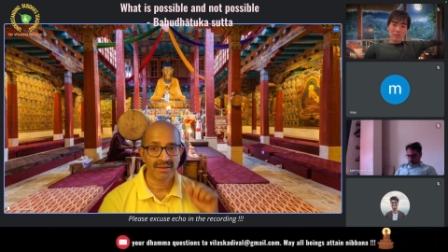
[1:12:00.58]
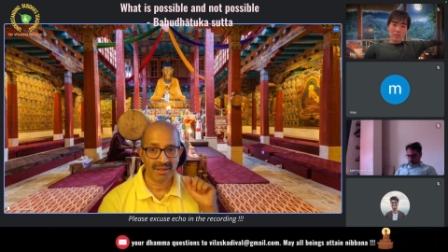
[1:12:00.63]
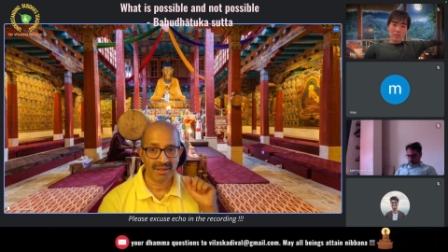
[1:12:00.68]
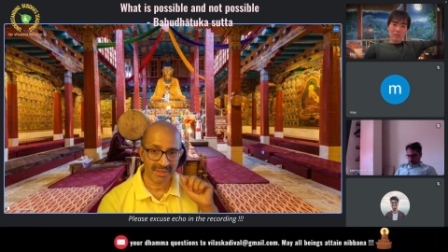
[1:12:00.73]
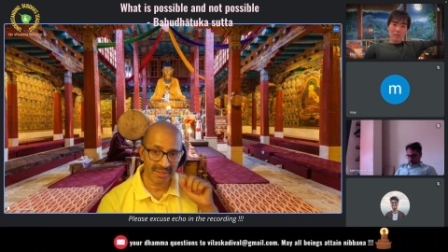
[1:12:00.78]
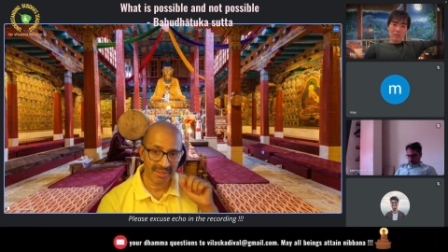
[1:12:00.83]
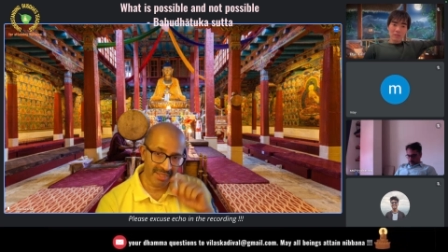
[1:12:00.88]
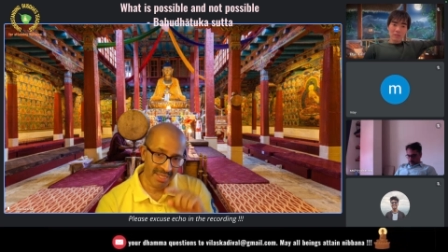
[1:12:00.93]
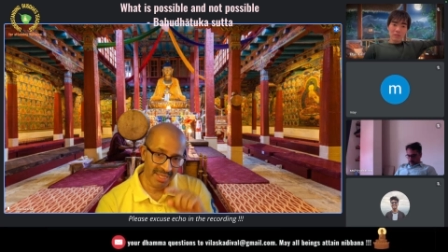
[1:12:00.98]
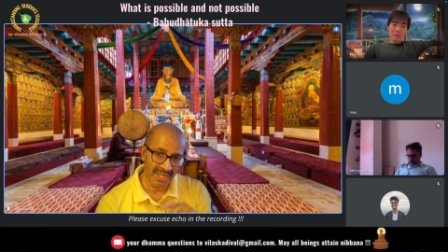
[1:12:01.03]

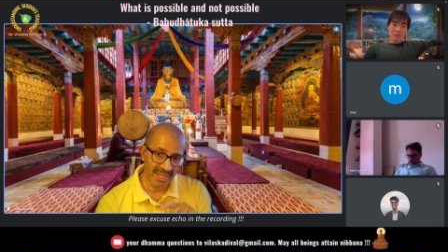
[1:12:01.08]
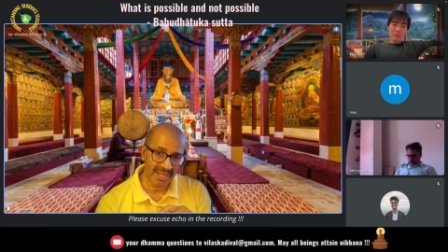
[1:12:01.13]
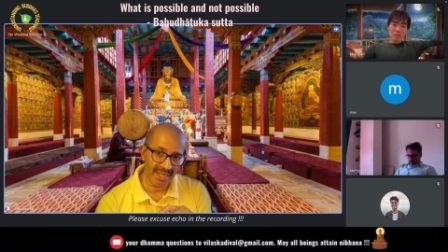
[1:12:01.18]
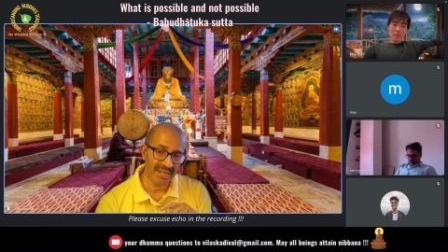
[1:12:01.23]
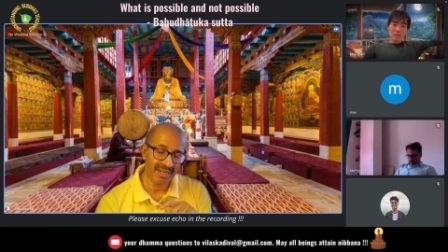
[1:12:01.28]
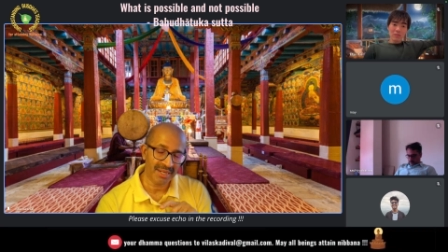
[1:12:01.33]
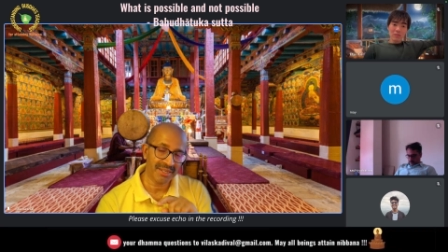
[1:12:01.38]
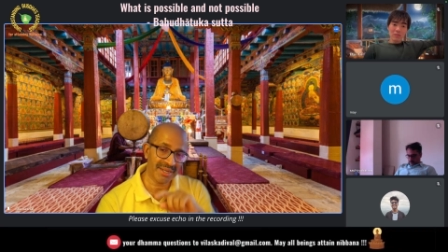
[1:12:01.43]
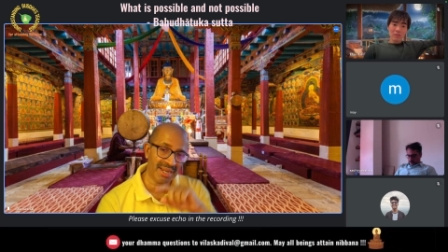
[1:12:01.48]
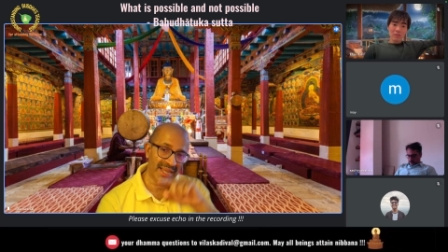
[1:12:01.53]

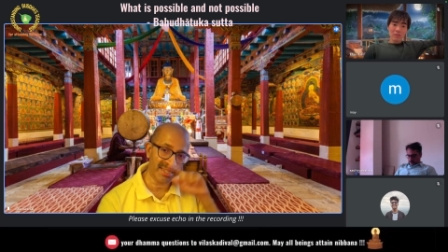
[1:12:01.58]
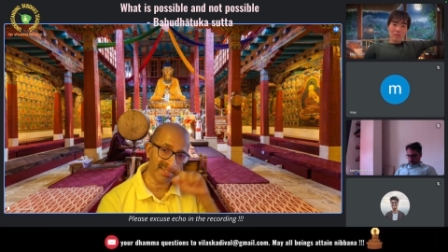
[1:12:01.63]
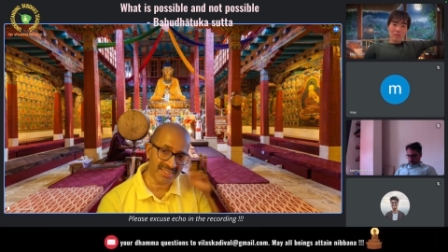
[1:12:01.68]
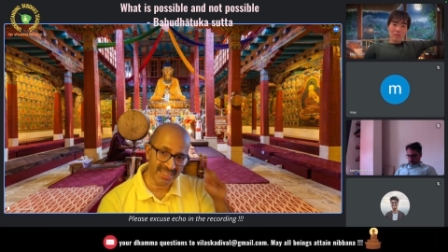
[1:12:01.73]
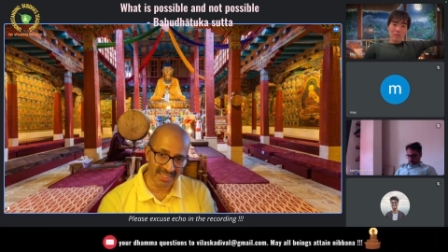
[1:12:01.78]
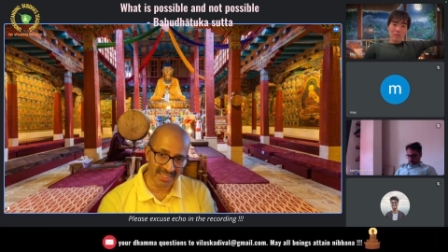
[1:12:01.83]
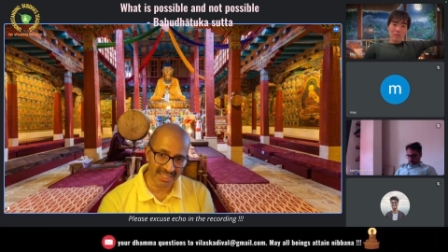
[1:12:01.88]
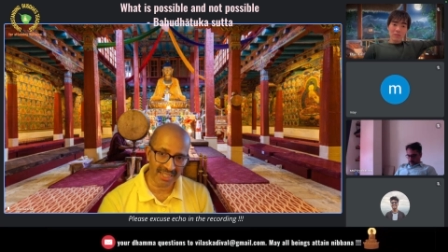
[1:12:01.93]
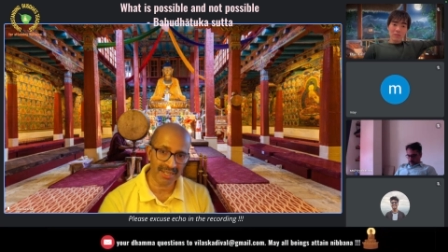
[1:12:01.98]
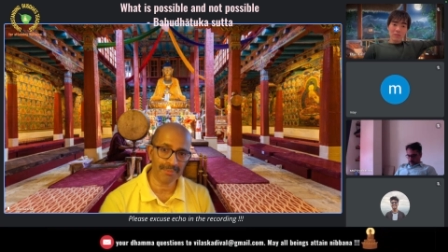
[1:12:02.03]
the
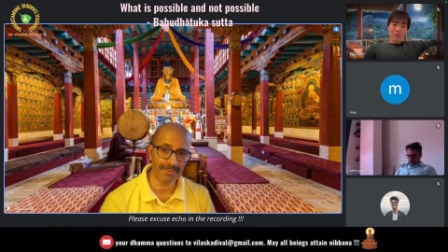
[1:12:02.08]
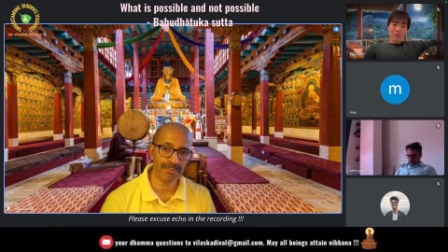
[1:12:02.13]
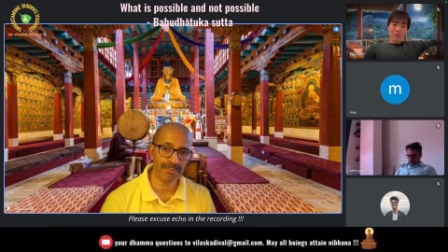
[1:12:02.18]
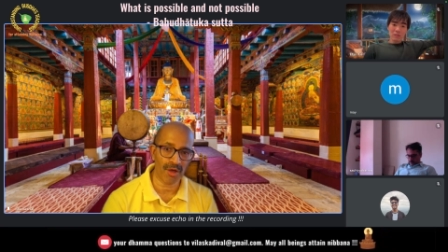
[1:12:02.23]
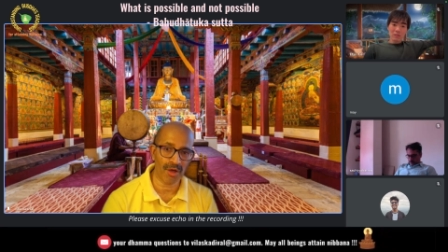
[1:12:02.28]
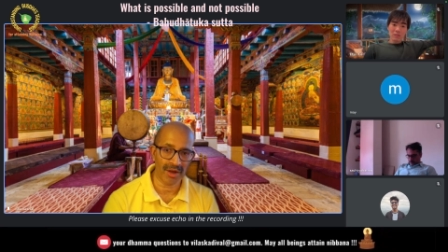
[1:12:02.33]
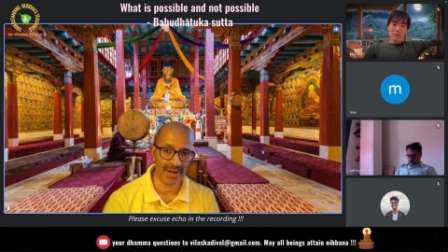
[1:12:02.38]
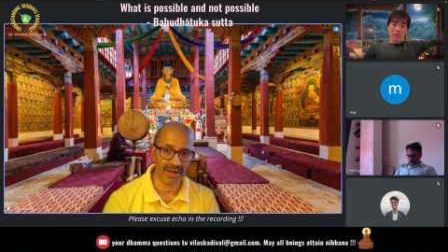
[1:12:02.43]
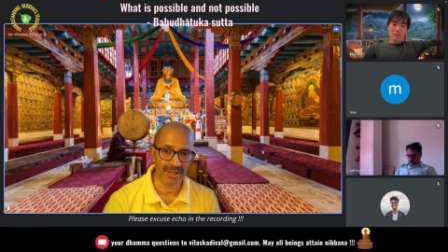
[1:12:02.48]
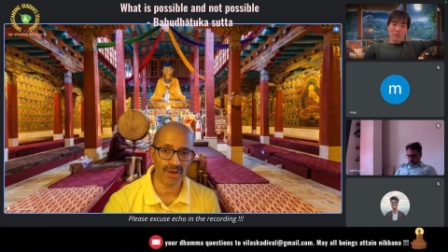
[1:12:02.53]
transitory
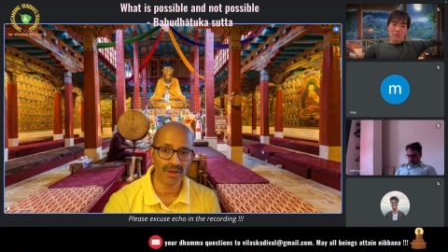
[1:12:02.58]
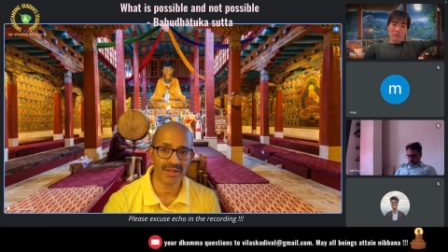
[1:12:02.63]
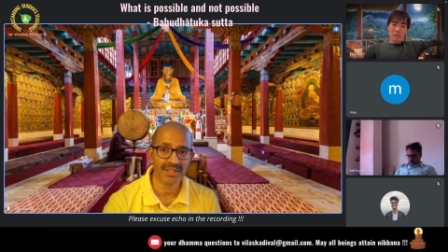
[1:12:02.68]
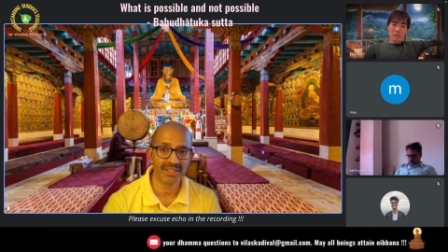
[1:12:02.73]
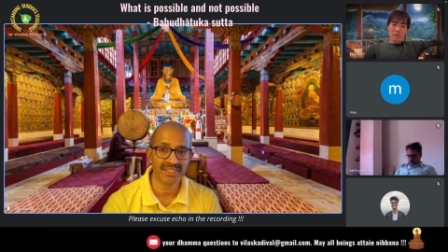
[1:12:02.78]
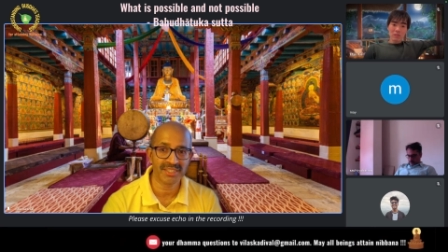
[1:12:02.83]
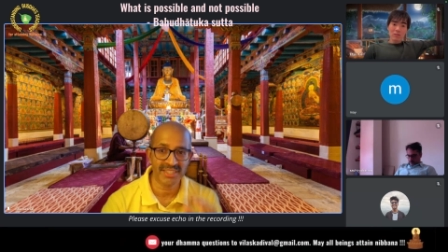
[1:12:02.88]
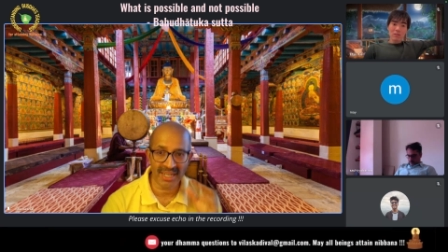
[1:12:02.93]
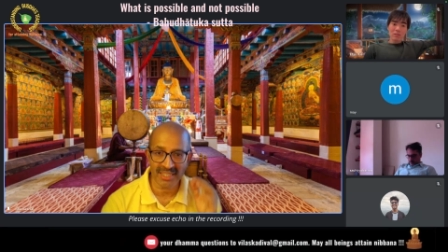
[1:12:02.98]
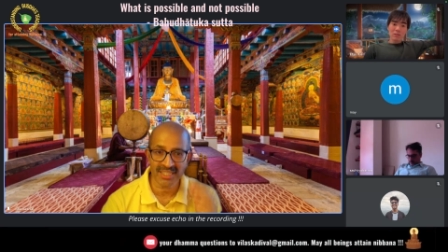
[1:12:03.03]
point or a
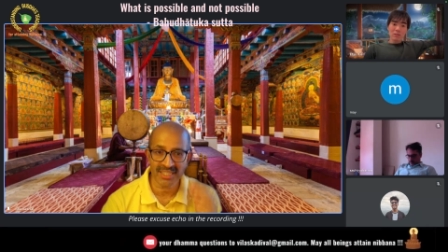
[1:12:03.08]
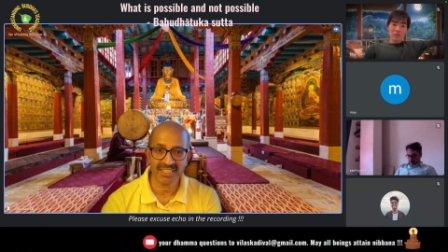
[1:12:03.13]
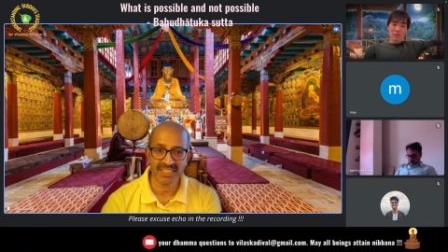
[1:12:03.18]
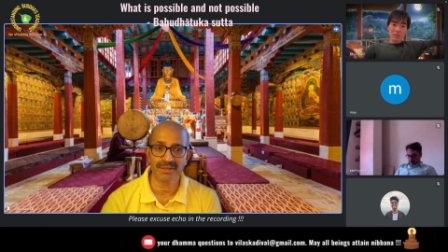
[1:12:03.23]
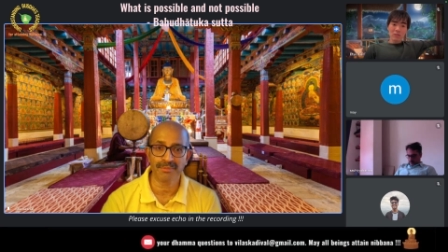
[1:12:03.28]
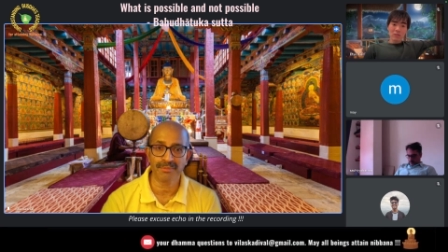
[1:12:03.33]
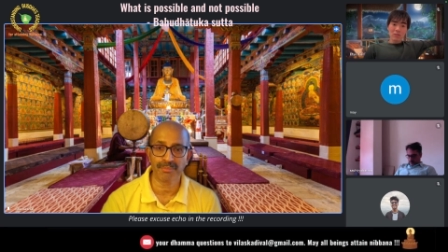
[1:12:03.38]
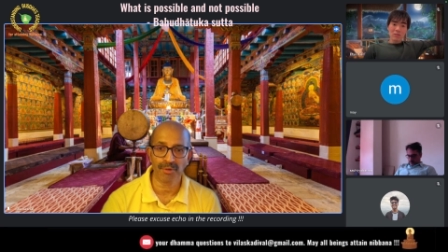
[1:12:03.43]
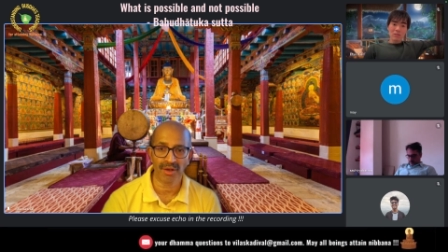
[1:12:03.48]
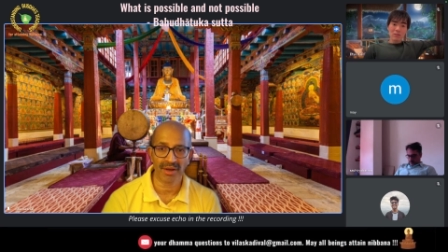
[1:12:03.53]

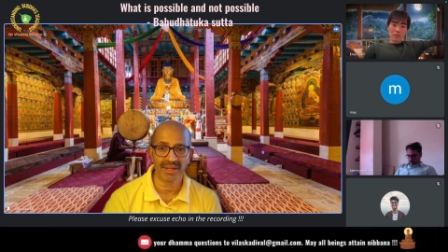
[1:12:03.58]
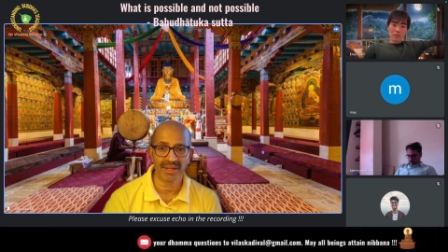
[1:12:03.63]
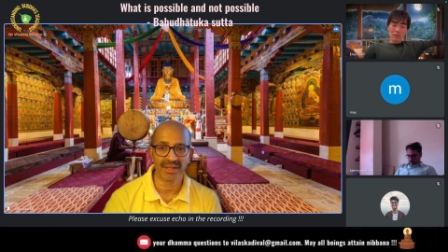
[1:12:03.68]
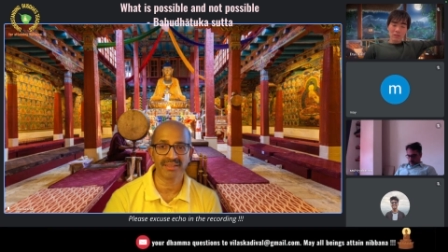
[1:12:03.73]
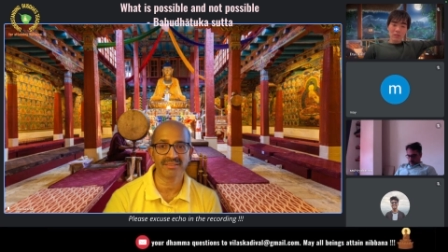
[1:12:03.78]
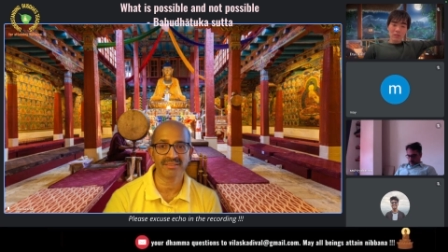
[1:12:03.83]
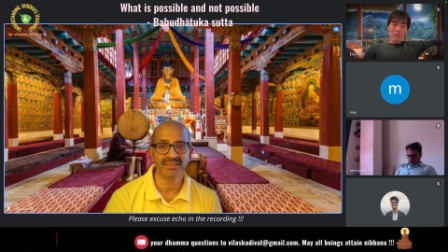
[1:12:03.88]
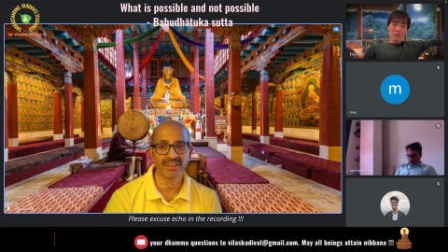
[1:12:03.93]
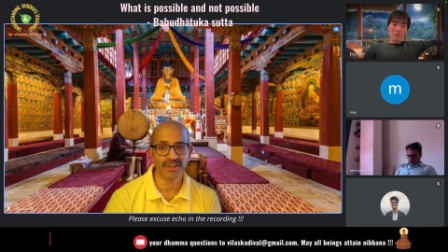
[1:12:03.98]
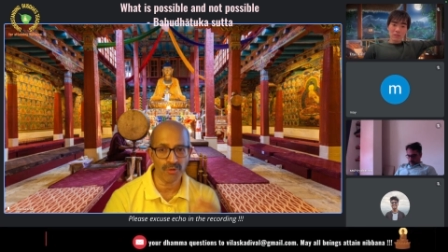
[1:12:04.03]
junction point
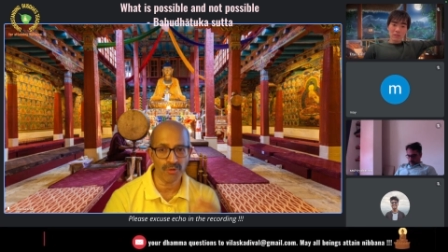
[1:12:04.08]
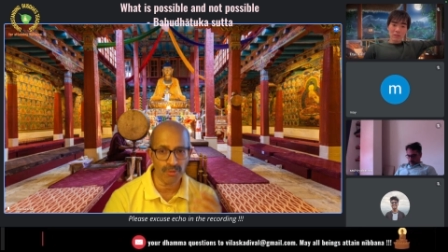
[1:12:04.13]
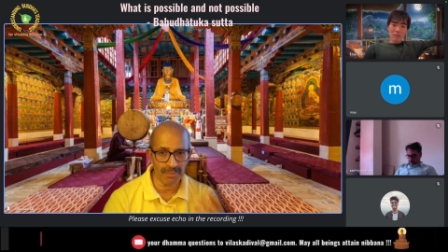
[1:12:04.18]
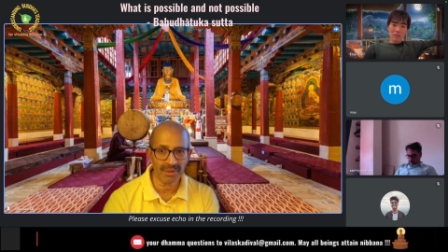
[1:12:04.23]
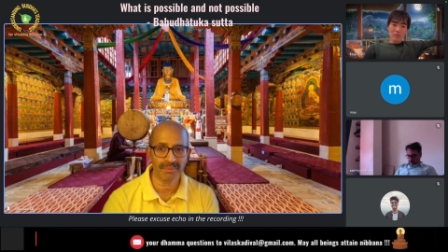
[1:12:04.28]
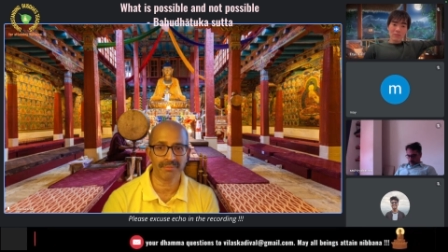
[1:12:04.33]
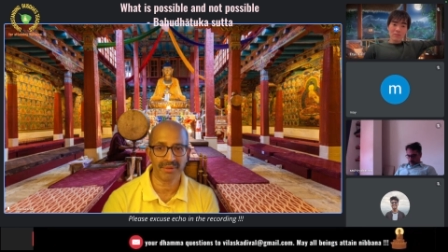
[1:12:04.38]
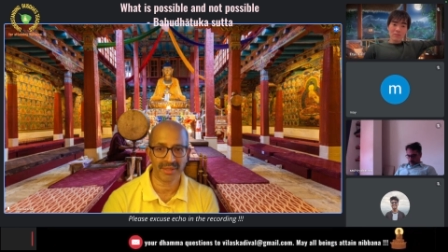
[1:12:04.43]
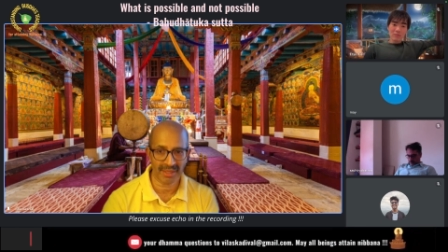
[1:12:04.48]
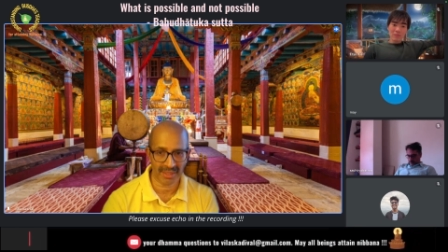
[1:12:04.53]
is a
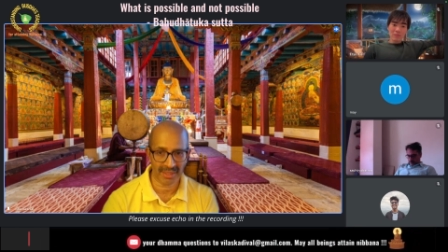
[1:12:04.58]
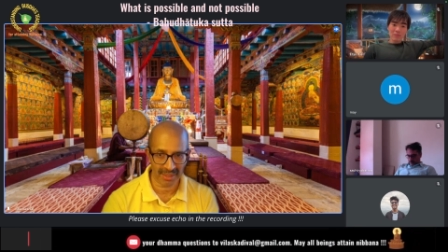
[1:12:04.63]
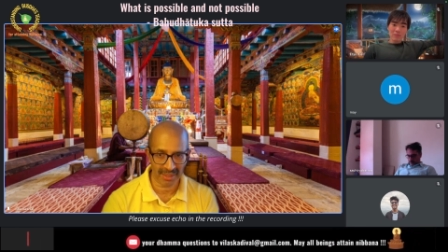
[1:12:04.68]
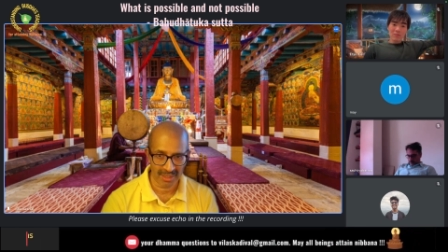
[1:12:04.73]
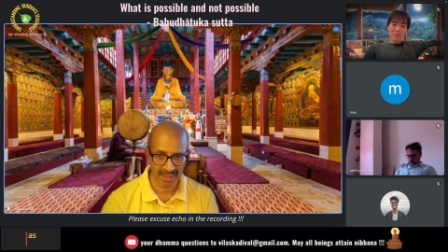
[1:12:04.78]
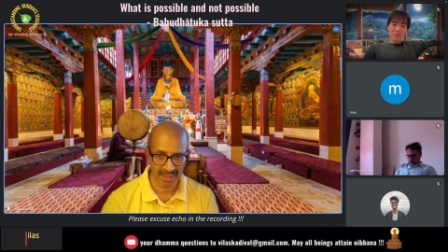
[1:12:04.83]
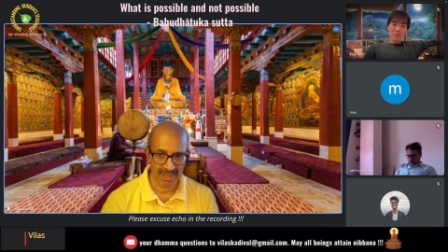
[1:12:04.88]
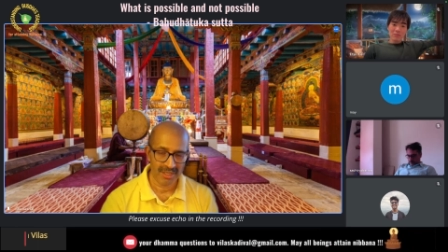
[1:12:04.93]
human being.